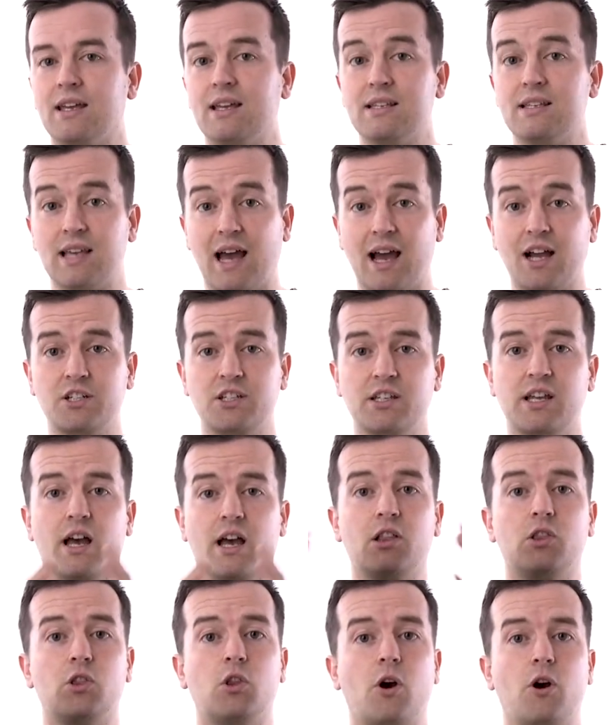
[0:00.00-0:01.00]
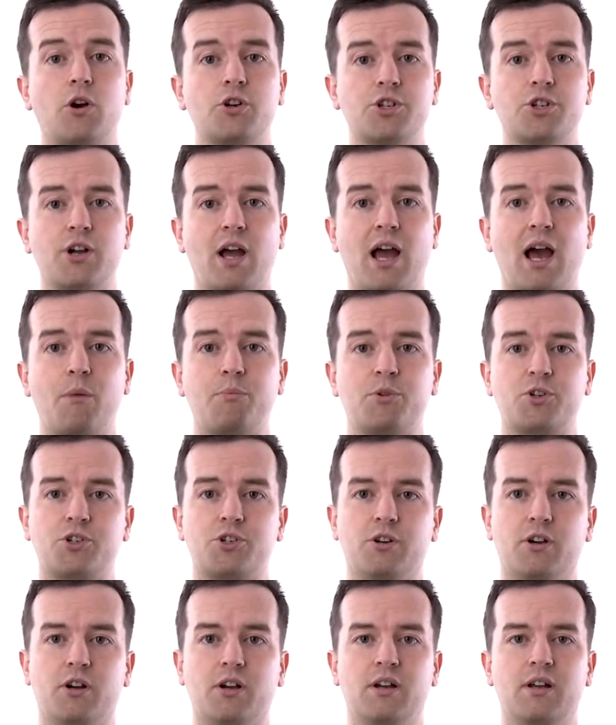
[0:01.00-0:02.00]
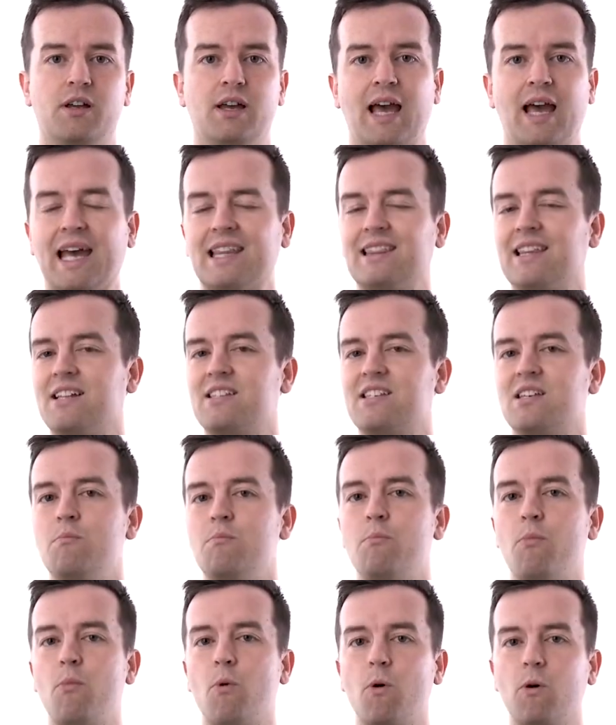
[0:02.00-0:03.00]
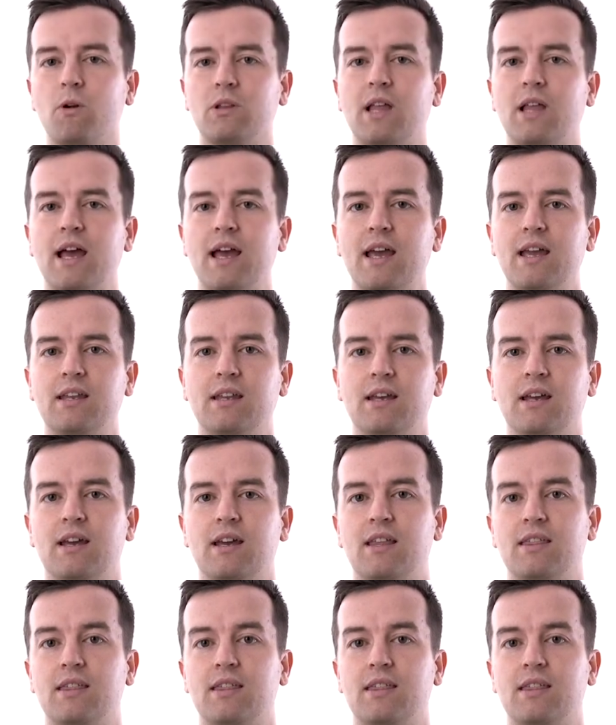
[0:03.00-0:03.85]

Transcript: is actually a larger aperture and lets in more light